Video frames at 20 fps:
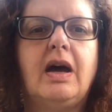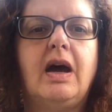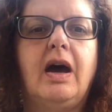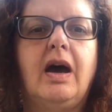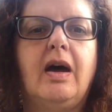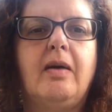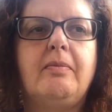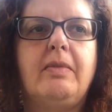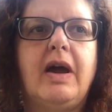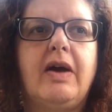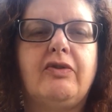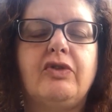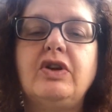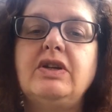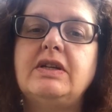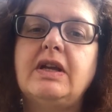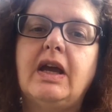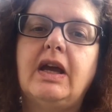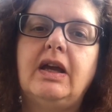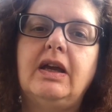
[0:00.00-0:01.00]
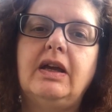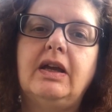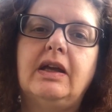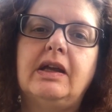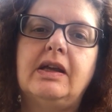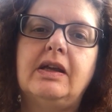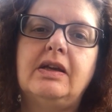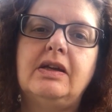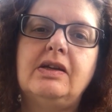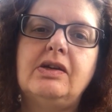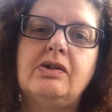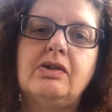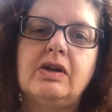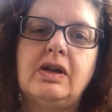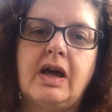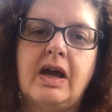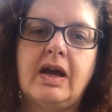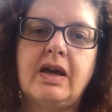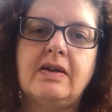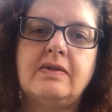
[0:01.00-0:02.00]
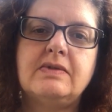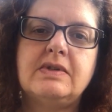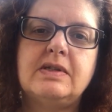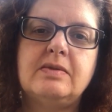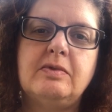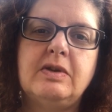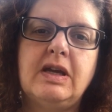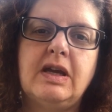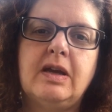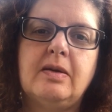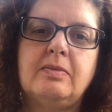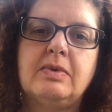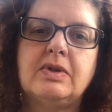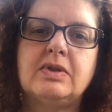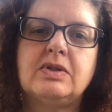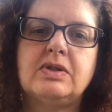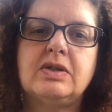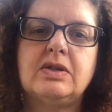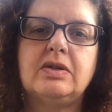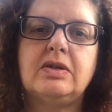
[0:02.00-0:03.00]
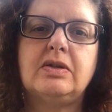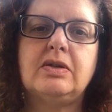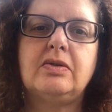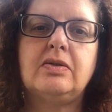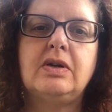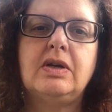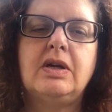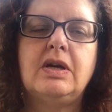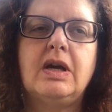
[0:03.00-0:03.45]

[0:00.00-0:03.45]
every day in your lives to be able to